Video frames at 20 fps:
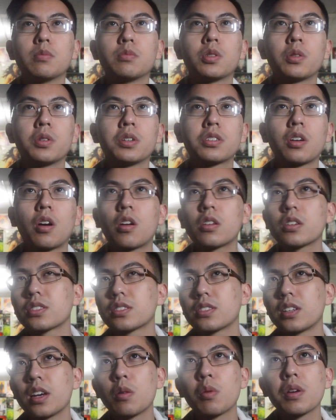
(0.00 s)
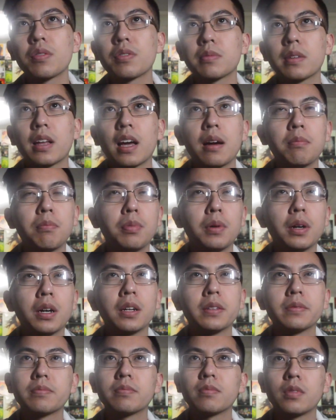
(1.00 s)
So it's hard to stay away from that,
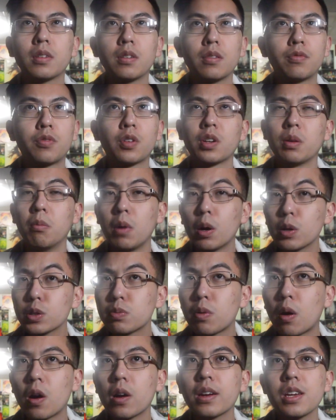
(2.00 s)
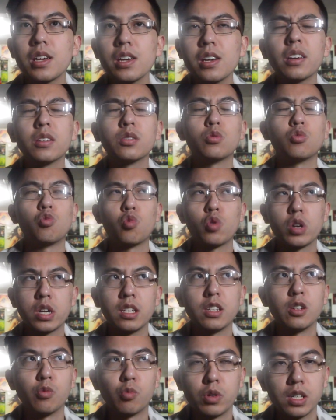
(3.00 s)
but for the most part, he is
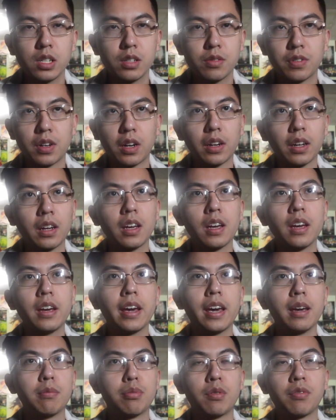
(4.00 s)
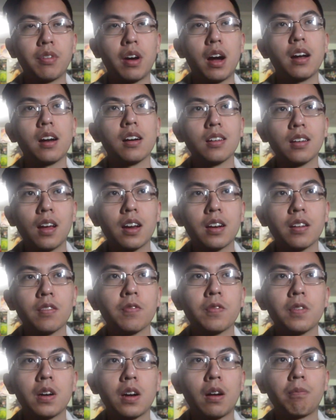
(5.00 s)
really, really funny and provide a lot
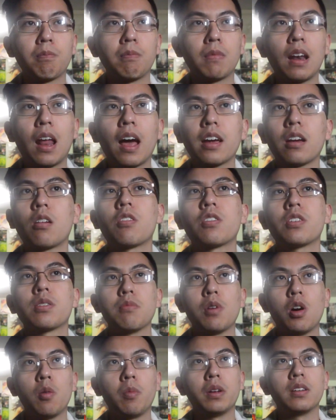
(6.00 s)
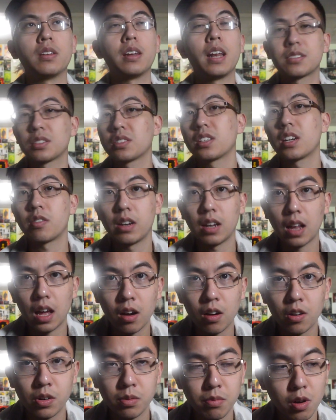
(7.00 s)
of necessary
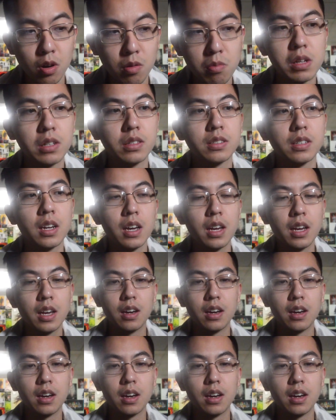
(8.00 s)
lighthearted moments